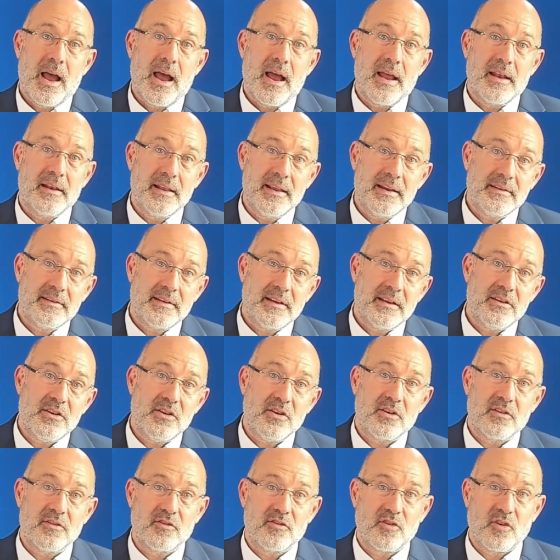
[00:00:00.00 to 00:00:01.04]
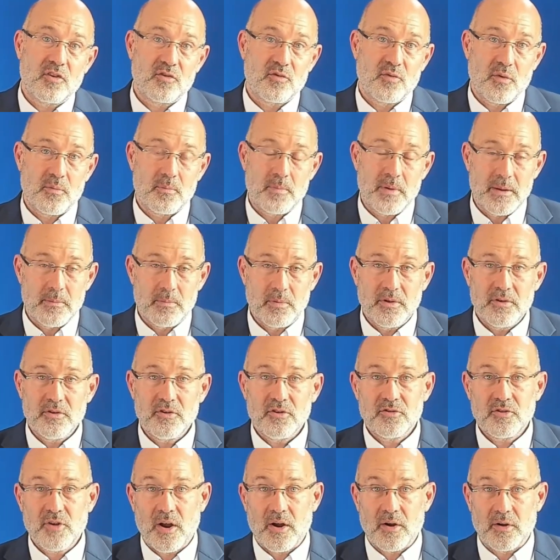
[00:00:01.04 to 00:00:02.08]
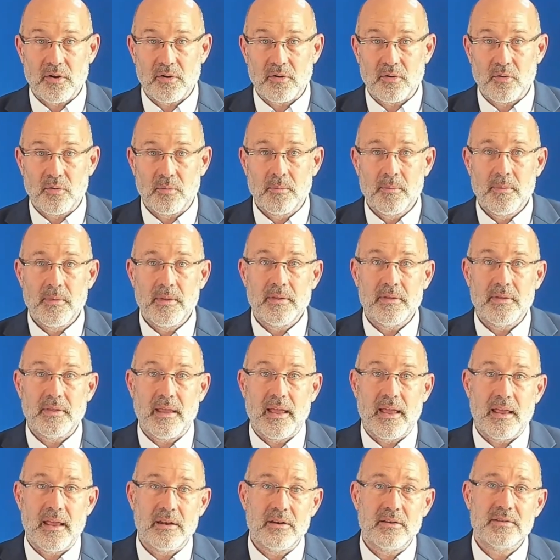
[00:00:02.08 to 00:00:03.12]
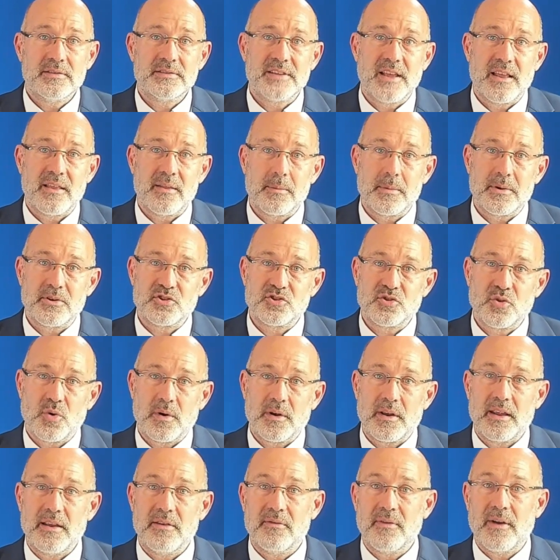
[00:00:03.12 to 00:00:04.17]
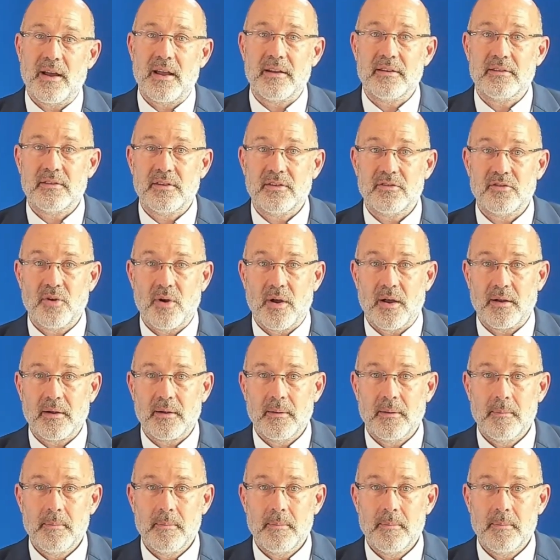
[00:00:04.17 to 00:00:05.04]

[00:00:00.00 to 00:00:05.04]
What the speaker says: On LinkedIn, you can search for people in your target group, then send them a short invite to talk.